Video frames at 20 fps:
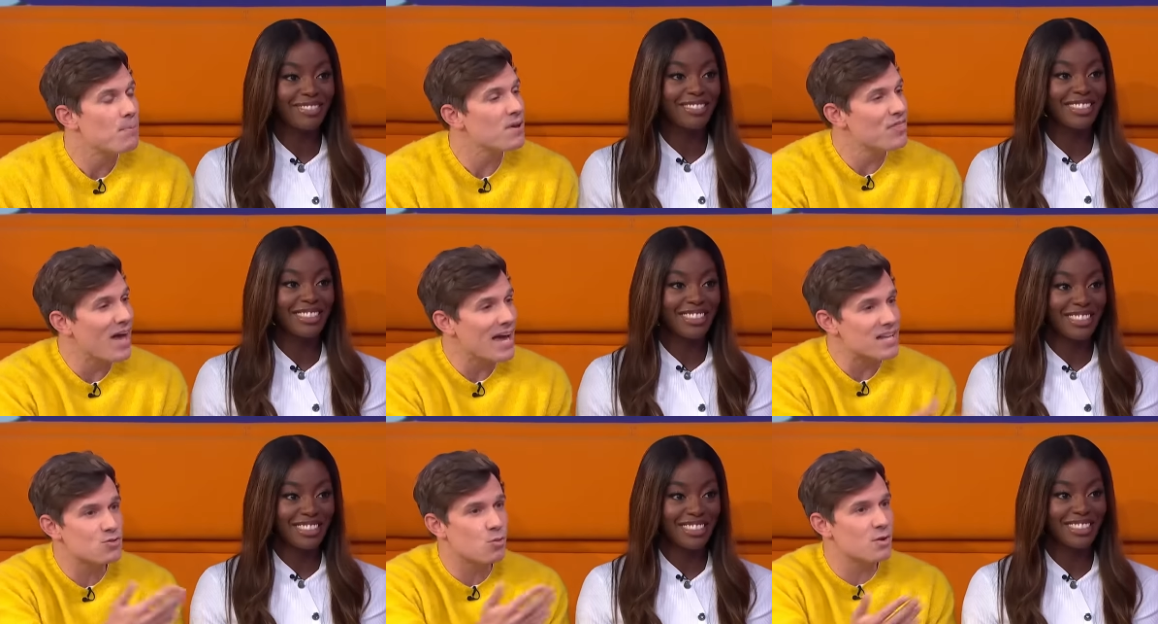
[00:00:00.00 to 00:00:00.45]
Speaker 1: but
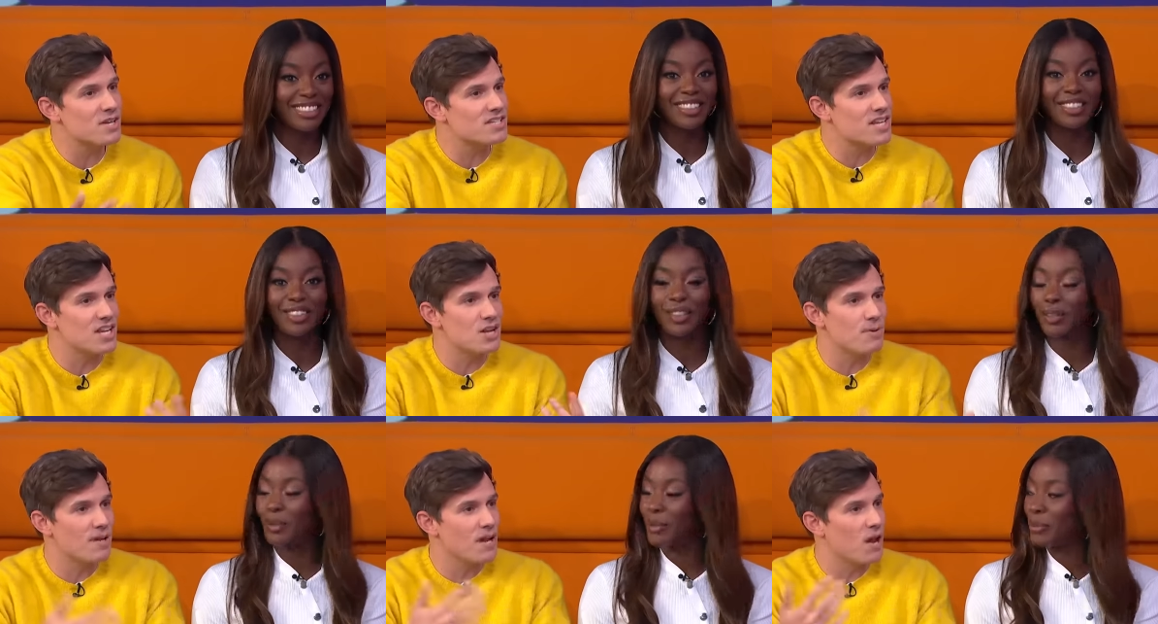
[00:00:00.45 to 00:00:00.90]
that's God. what it's
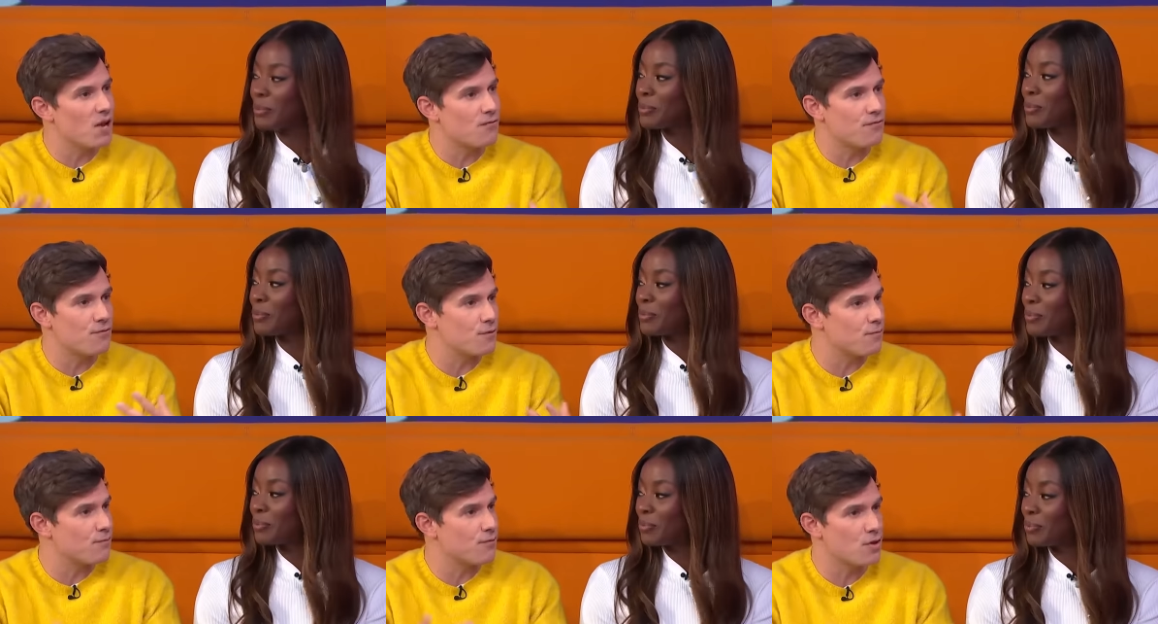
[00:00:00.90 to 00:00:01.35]
going to be like
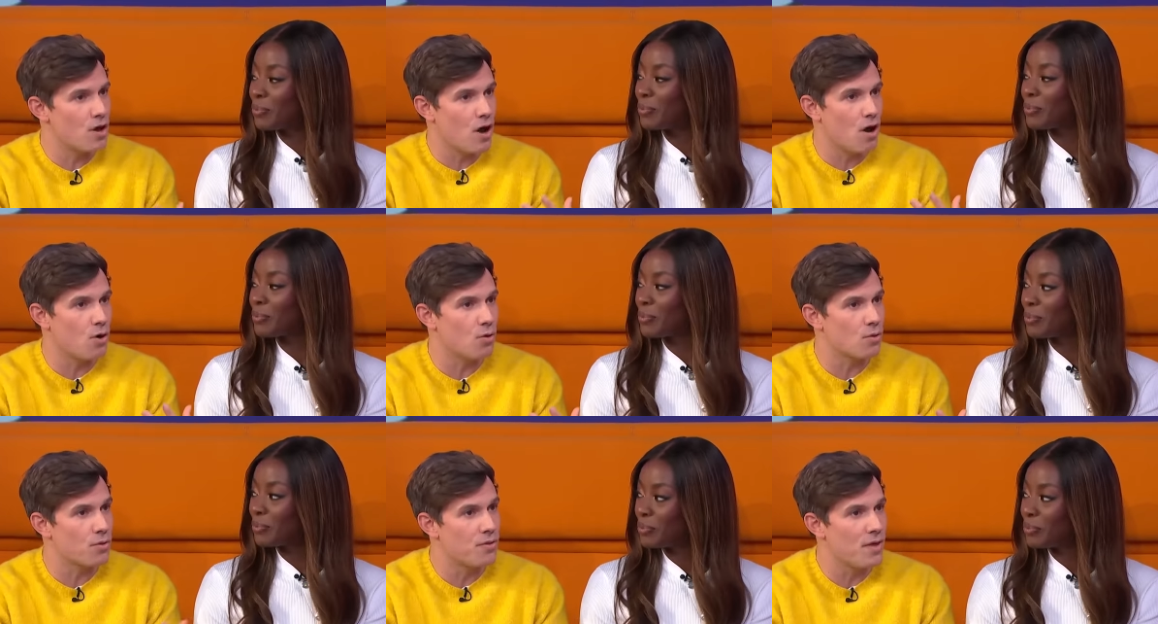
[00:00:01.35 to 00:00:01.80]
for, for the
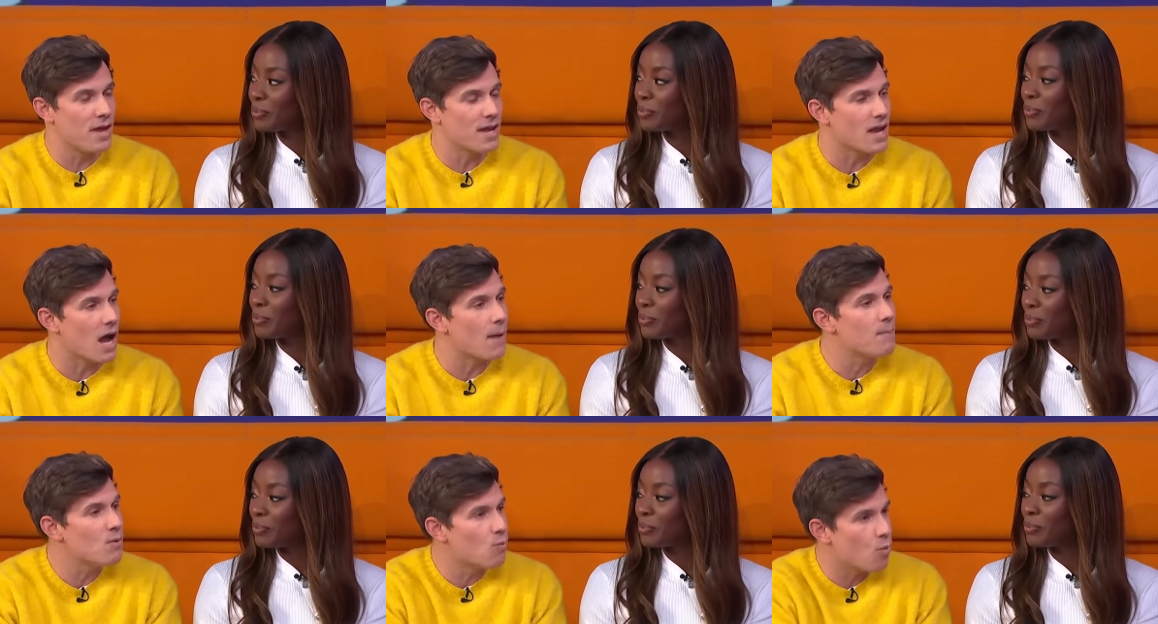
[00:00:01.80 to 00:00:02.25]
whole thing.
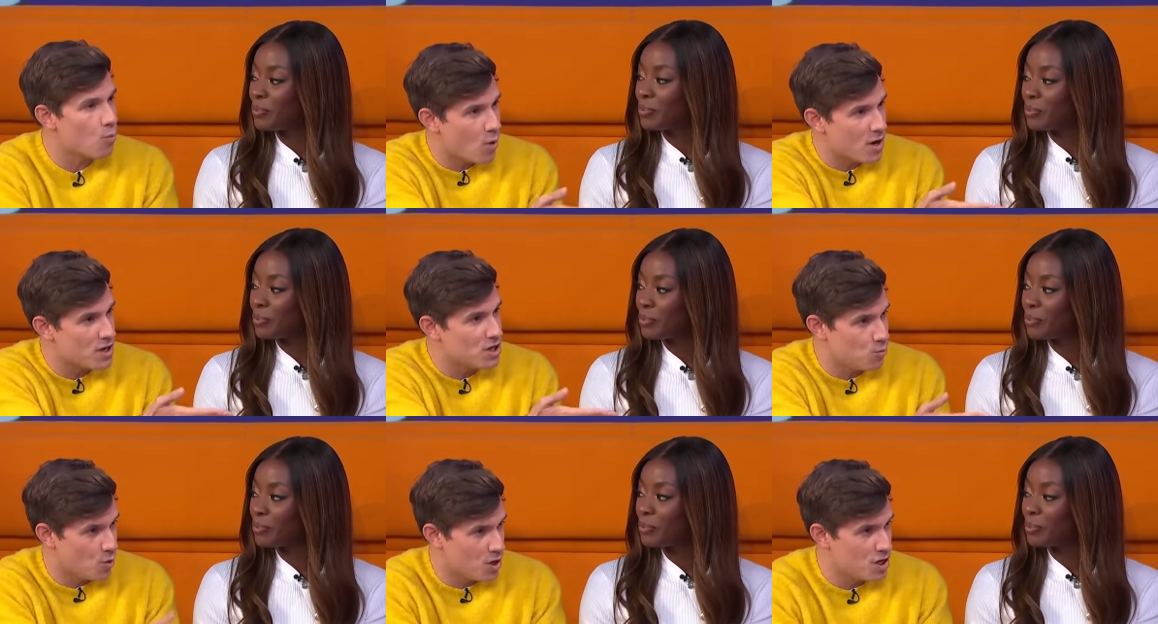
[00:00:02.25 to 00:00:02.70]
I mean,
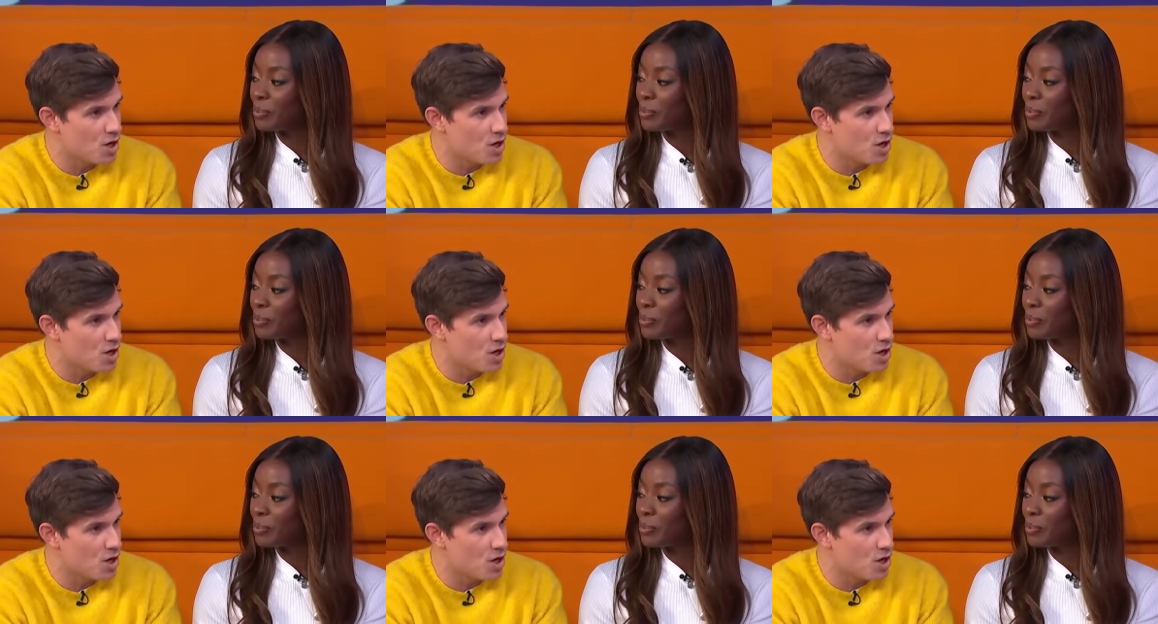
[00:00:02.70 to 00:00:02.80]
when when